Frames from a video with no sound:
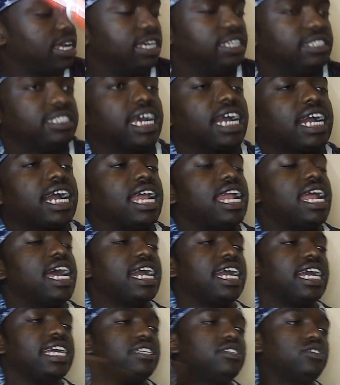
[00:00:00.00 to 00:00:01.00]

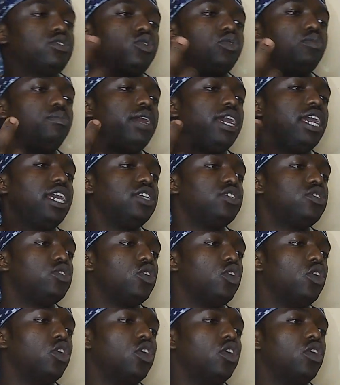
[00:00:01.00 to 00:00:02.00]
Chakalaka is
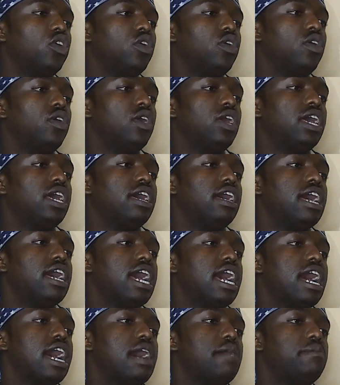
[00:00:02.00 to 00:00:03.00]
tomato.
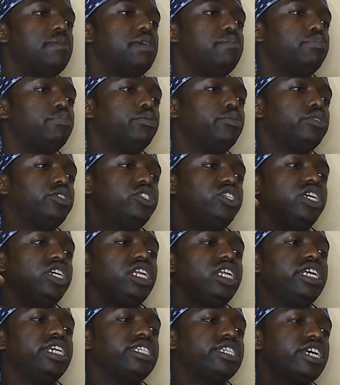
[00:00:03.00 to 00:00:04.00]
They put
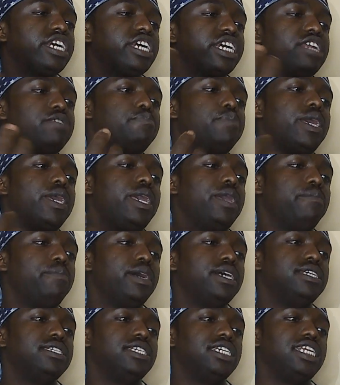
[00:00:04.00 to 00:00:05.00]
chilies, green
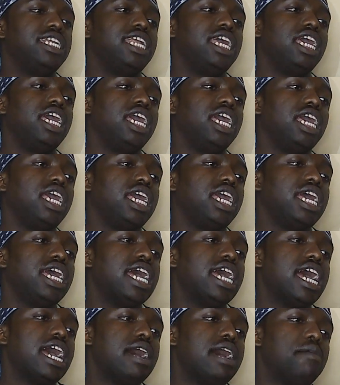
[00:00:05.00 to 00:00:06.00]
peppers in there.
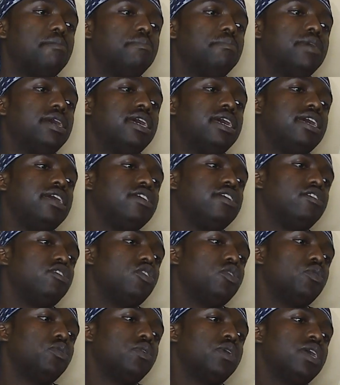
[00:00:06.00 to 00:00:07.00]
You
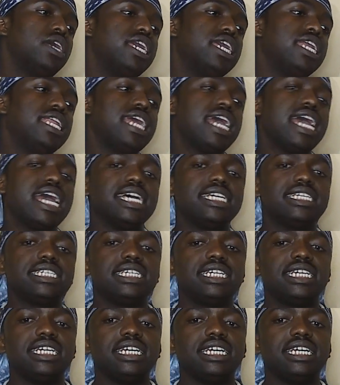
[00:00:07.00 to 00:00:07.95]
know, it has